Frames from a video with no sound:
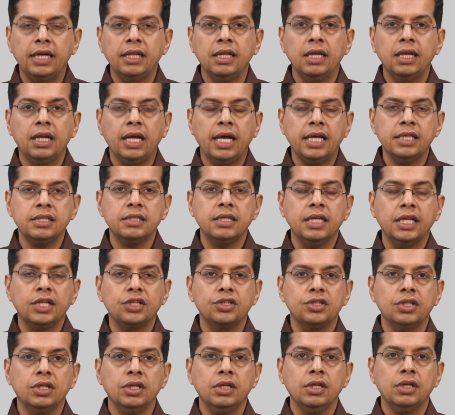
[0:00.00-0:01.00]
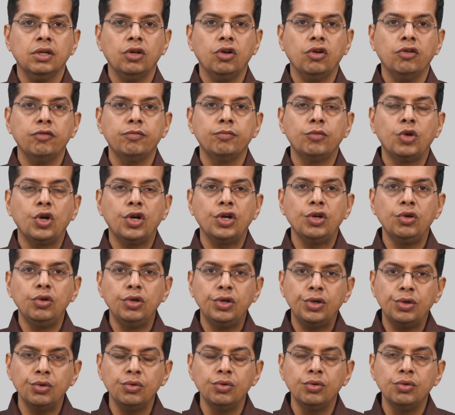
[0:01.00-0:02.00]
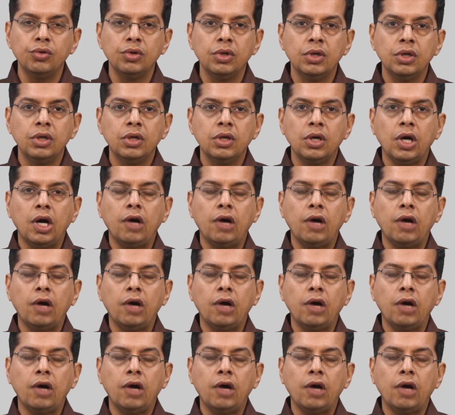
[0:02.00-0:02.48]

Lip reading: and the last lecture of module 2